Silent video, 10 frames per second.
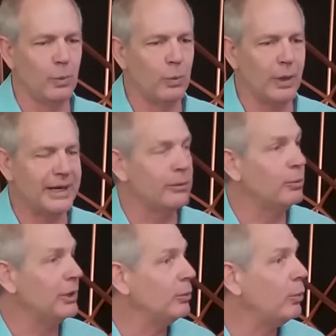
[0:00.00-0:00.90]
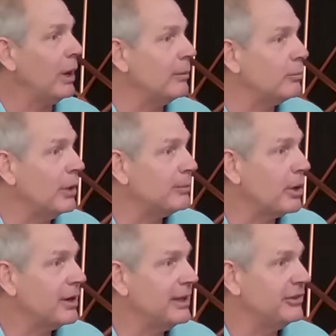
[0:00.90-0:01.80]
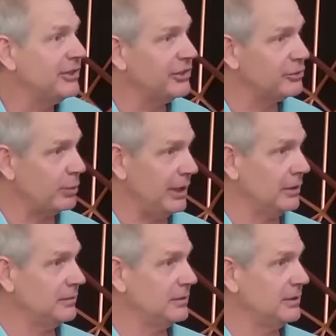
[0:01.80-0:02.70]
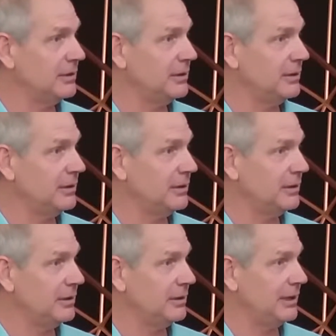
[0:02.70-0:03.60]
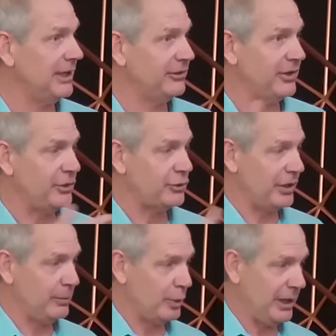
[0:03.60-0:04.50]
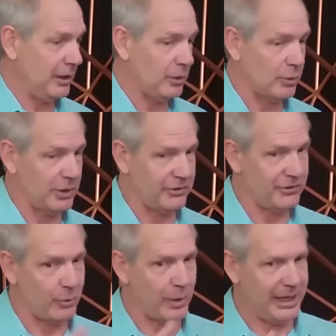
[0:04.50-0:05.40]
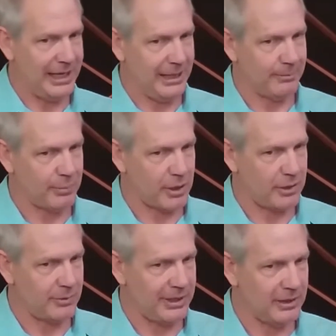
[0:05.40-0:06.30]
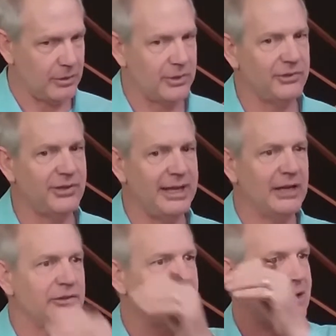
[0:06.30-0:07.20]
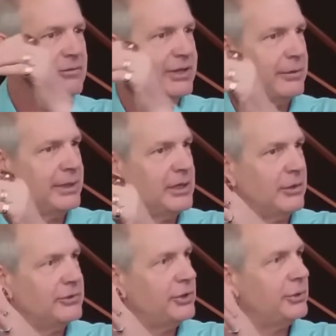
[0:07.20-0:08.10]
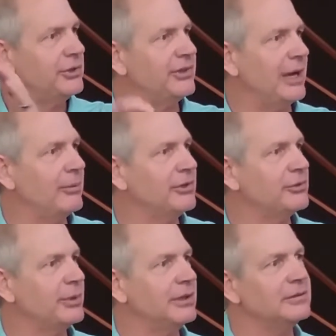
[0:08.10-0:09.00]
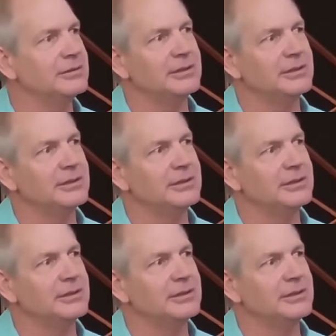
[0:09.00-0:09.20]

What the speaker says: What part of this is real? Is the dream real, or is the waking up part real, or is the next level that we go to, is that what's real?